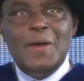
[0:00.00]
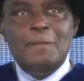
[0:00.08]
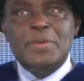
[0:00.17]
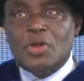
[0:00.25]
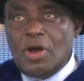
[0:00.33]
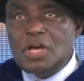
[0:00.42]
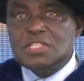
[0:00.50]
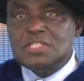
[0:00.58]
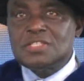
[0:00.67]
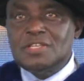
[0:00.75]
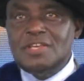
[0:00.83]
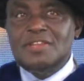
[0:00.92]

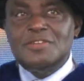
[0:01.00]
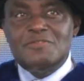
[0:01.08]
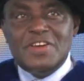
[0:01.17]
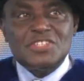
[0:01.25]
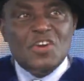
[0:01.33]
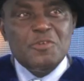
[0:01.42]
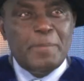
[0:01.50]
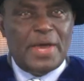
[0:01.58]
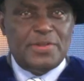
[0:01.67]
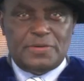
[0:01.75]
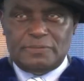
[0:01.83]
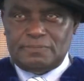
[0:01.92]
Because in University of Ibadan,